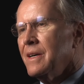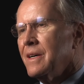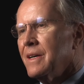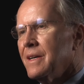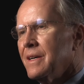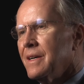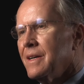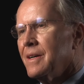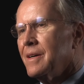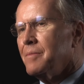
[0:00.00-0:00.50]

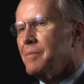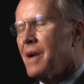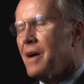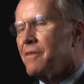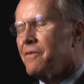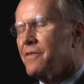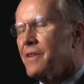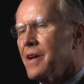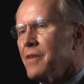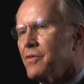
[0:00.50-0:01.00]
My
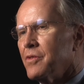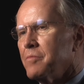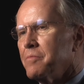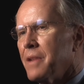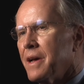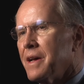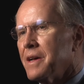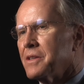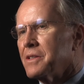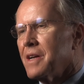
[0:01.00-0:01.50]
favorite
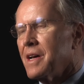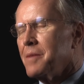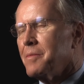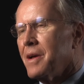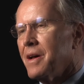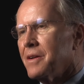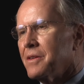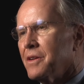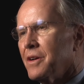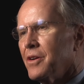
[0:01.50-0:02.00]
pastime
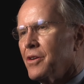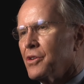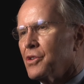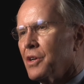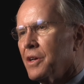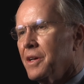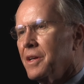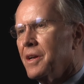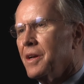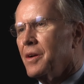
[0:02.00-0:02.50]
out there is to
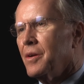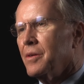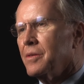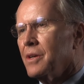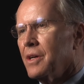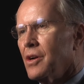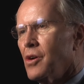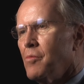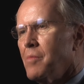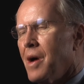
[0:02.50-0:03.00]

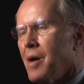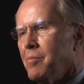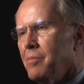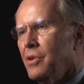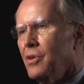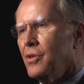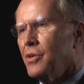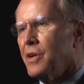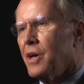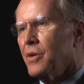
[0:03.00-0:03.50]
get on my
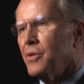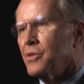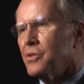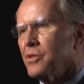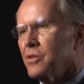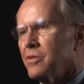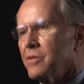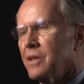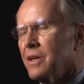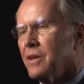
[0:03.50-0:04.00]

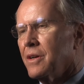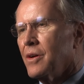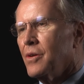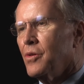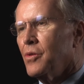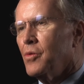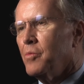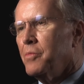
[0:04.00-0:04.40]
bulldozer and go